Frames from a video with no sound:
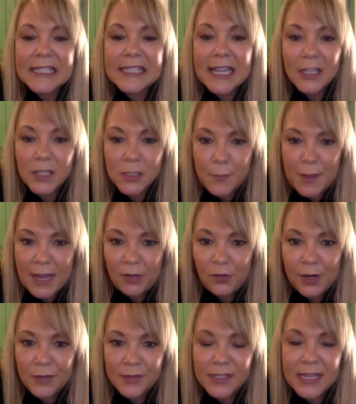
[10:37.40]
had sales
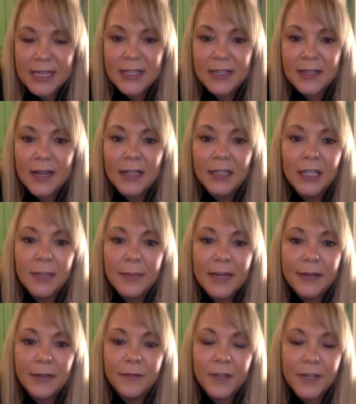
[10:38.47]
backgrounds. They did not
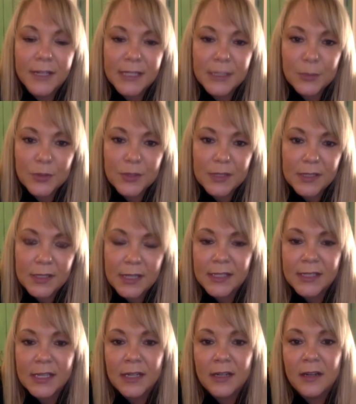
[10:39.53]
come out of customer
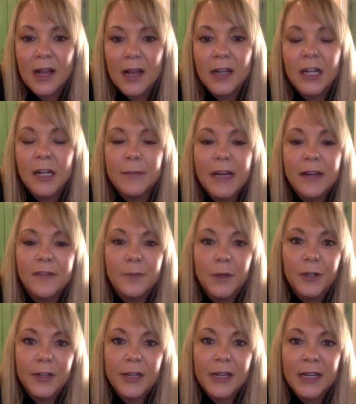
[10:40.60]
success, they did not come
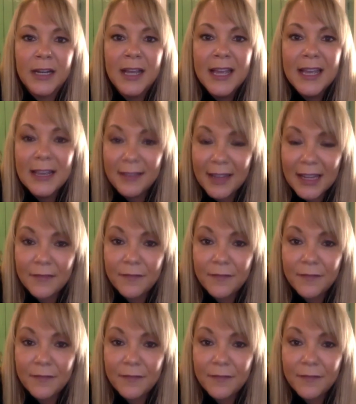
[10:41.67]
out of marketing,